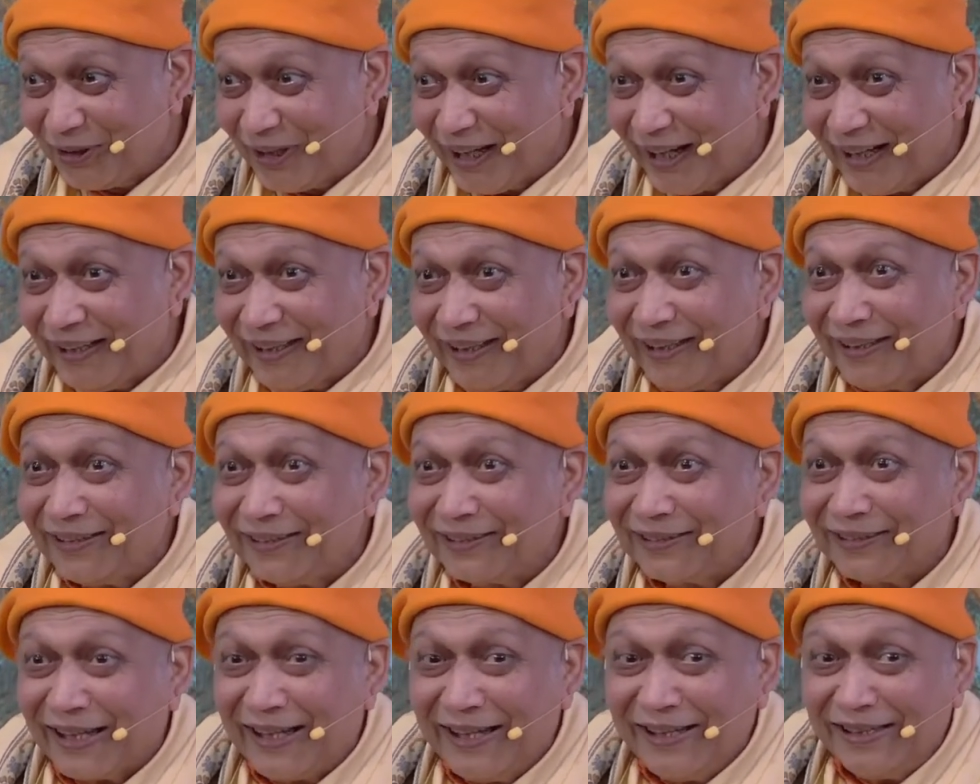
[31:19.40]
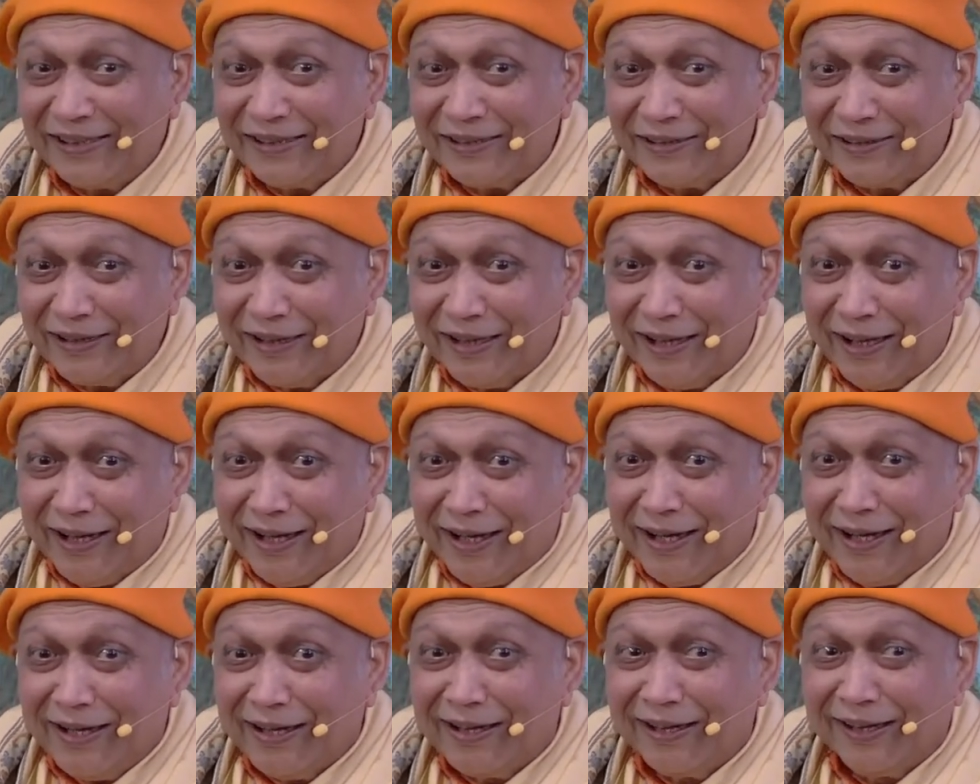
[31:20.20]
So that is, and
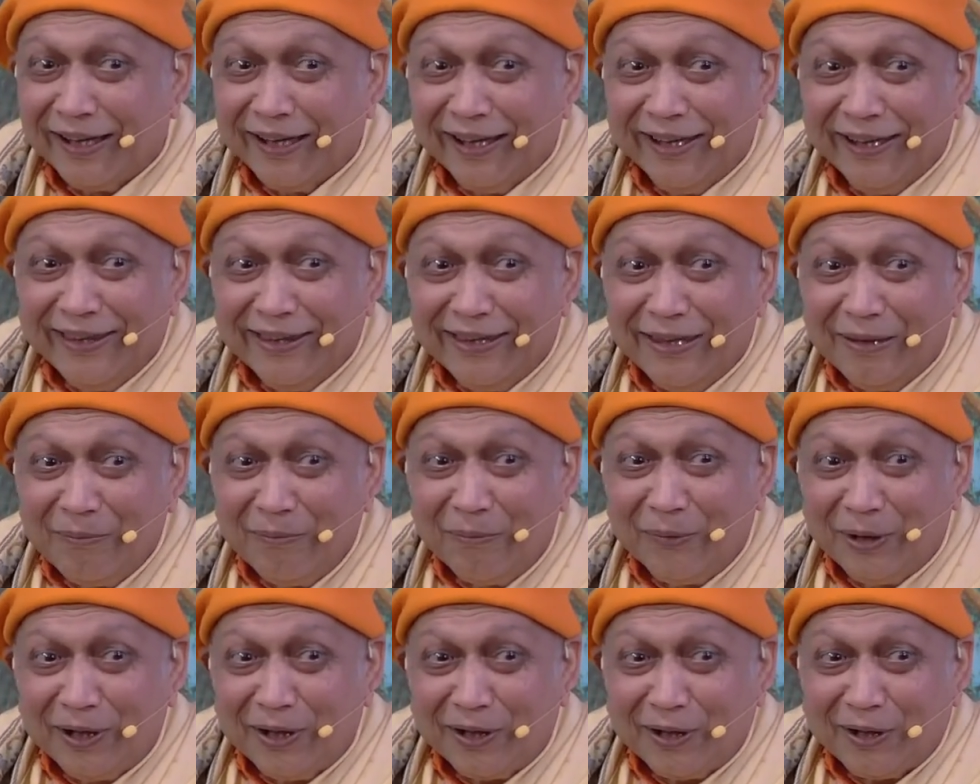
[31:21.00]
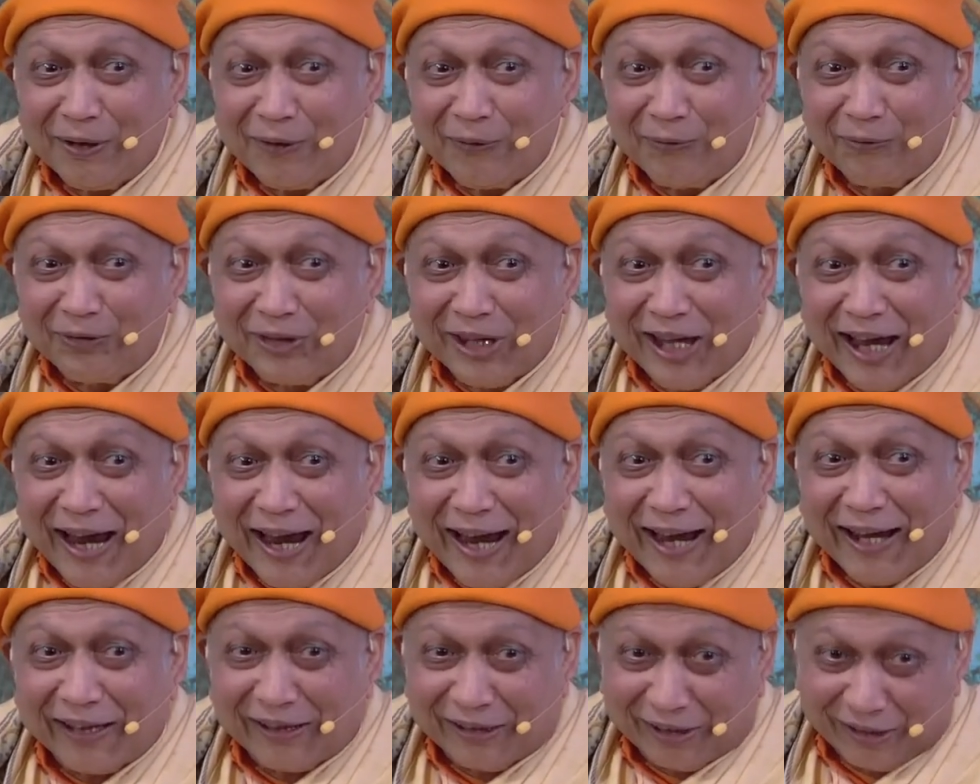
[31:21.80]
still in the middle
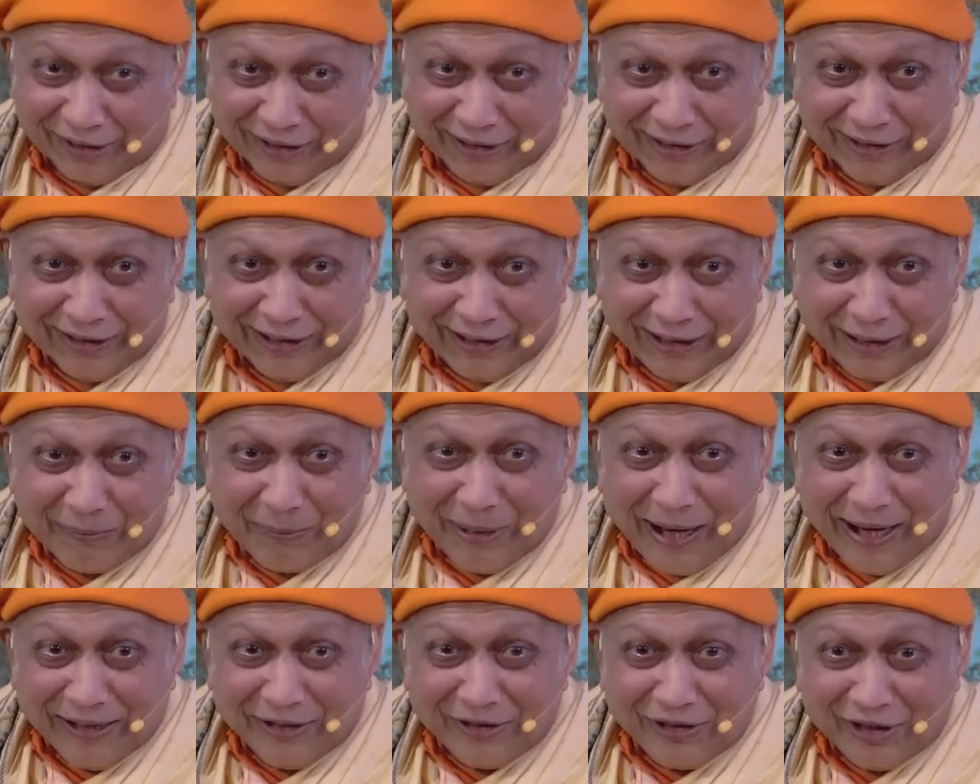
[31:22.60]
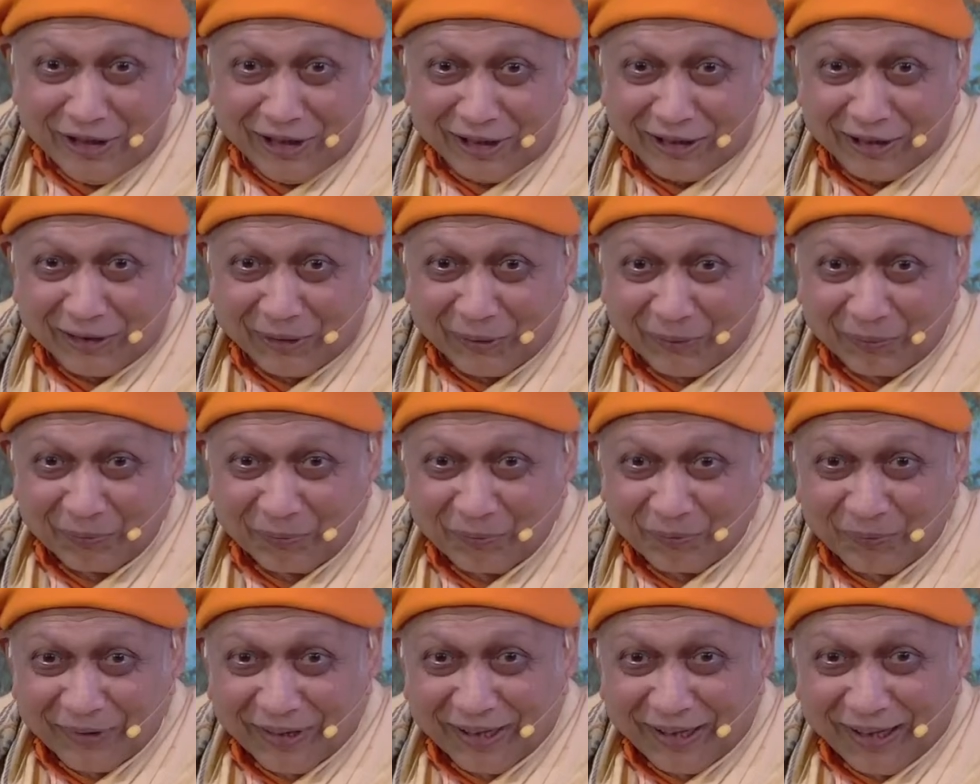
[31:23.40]
of that,
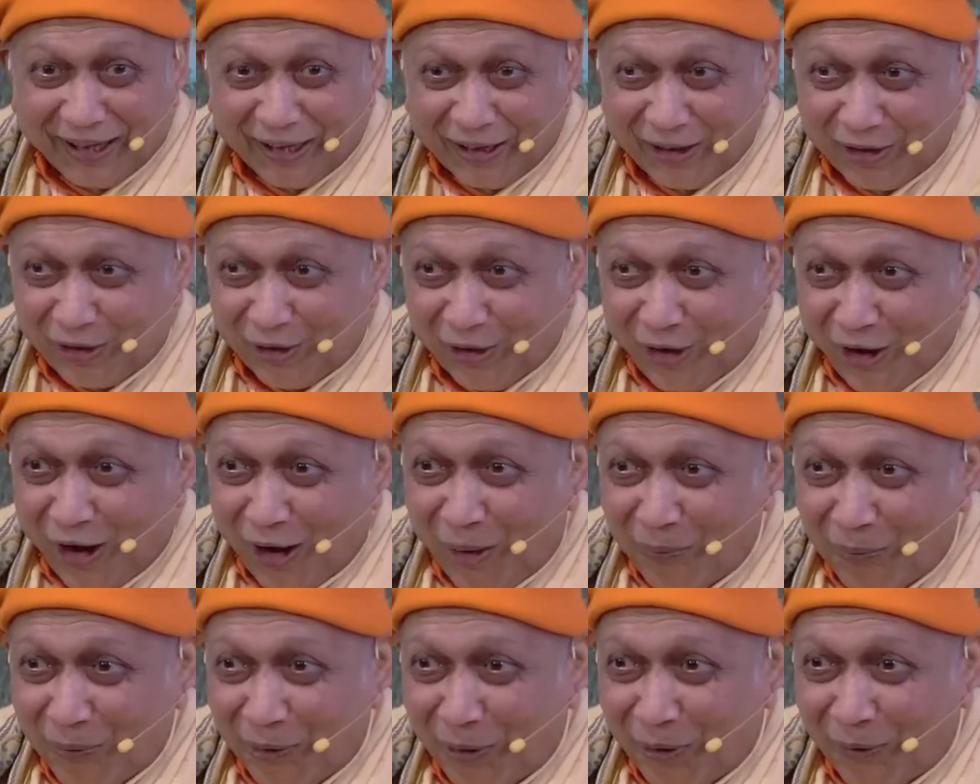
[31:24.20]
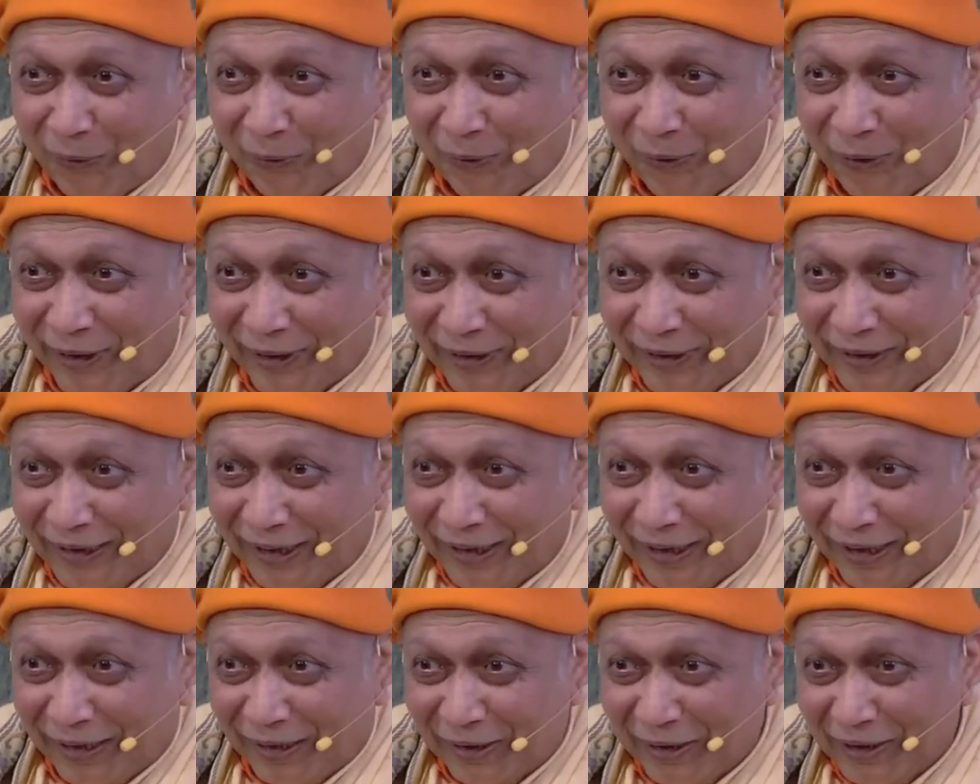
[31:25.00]
imagine a drop of
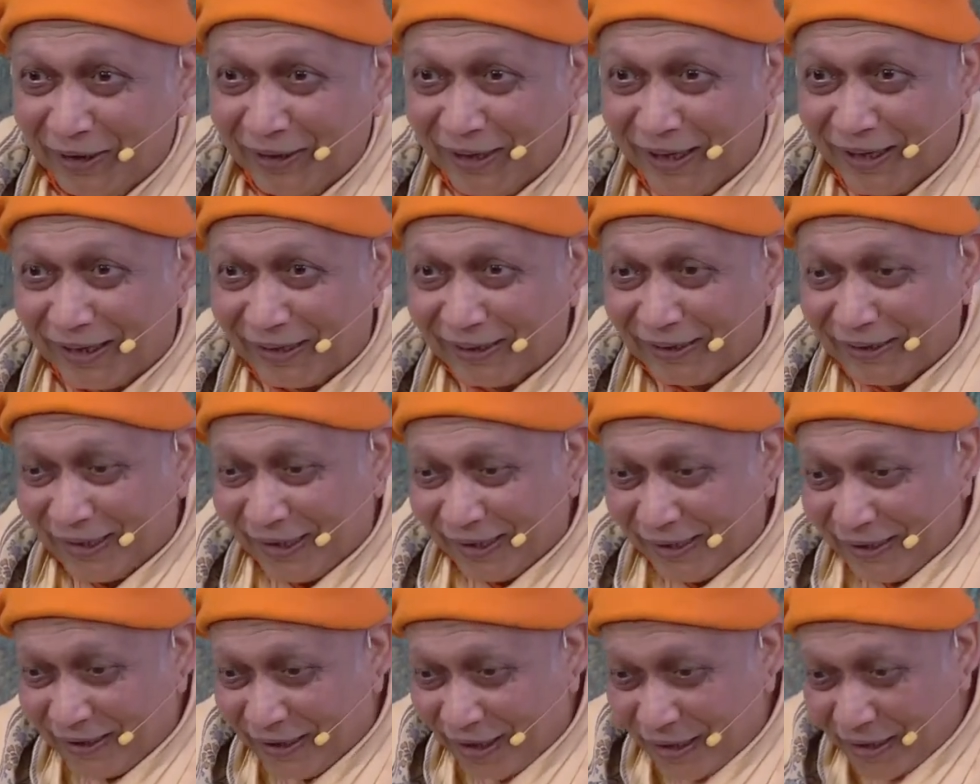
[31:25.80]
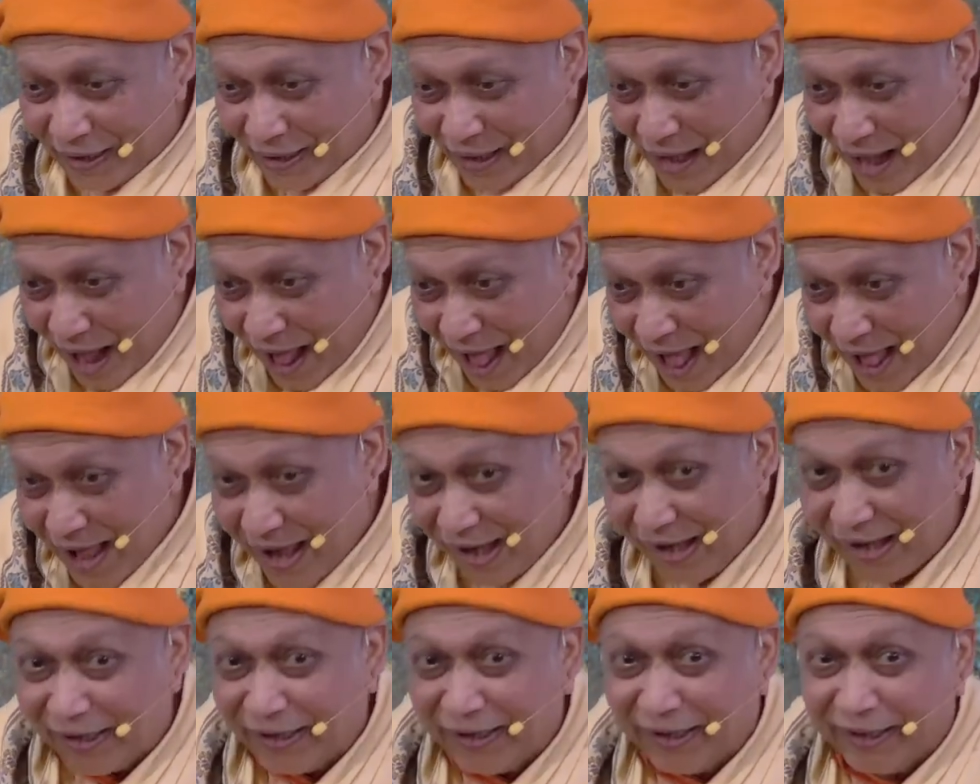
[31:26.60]
honey and then.
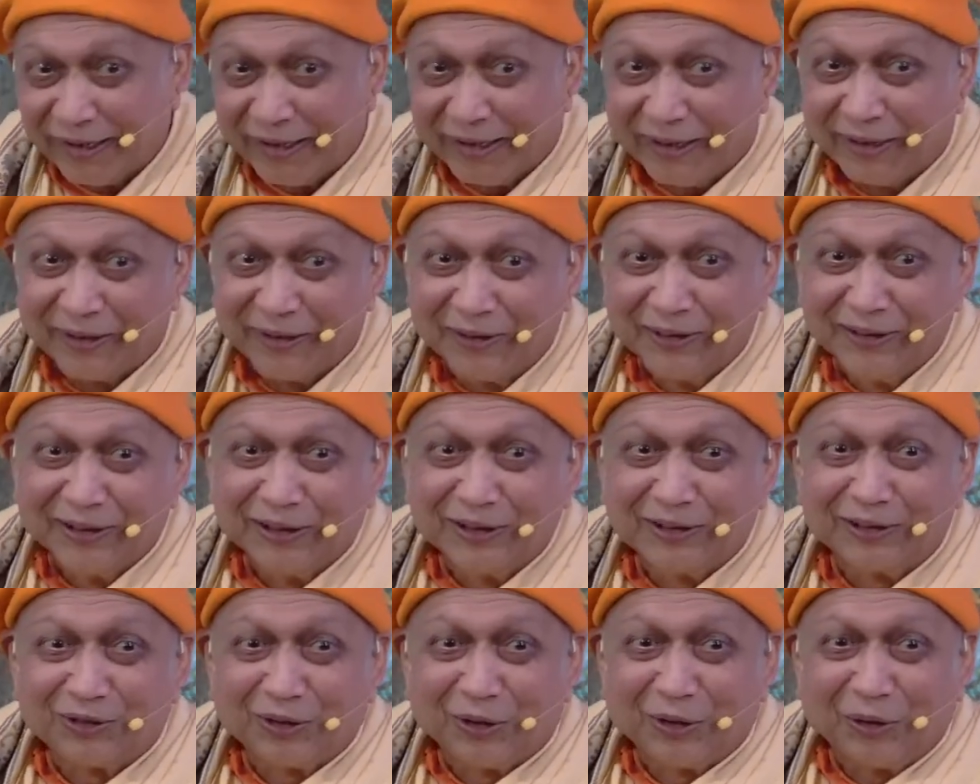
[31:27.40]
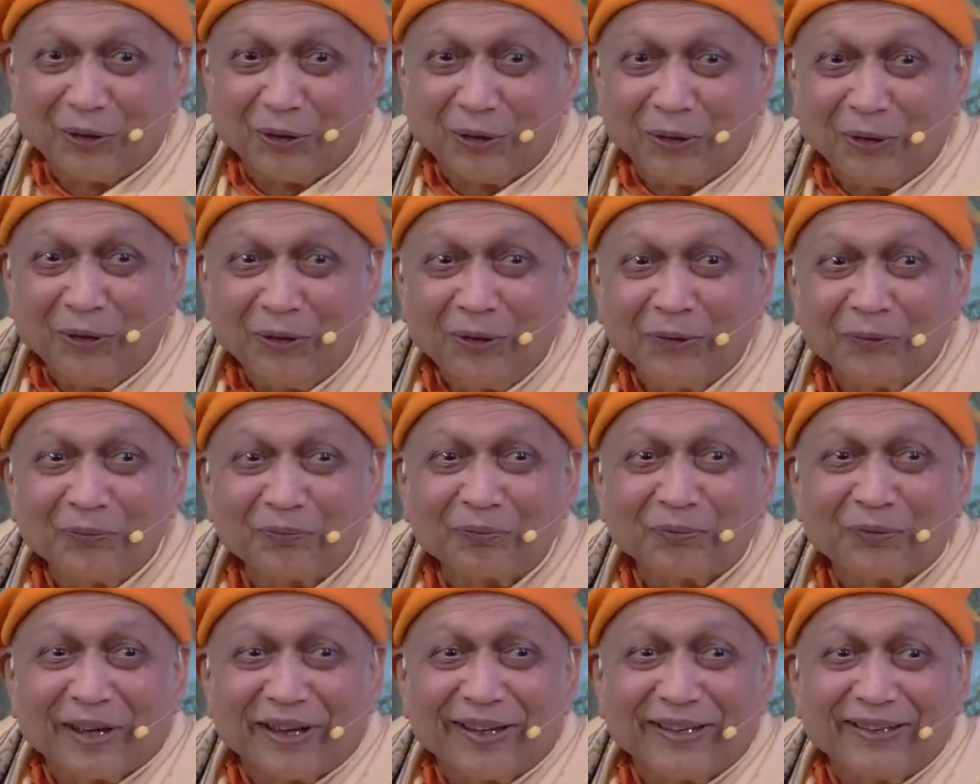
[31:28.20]
Uh,
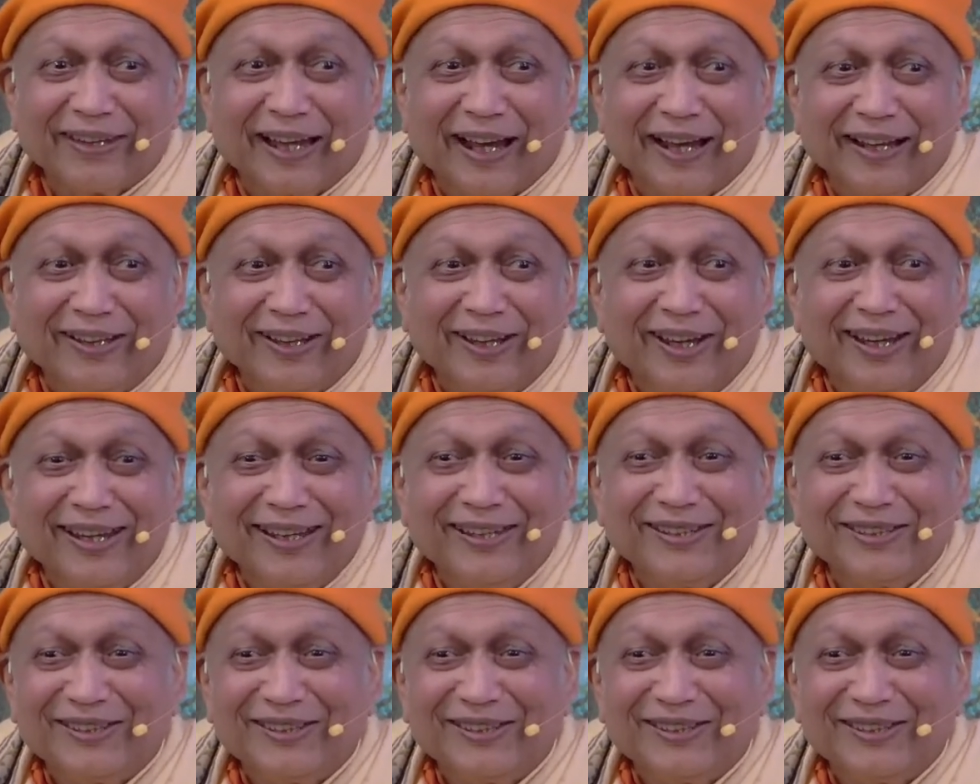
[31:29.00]
so uh, that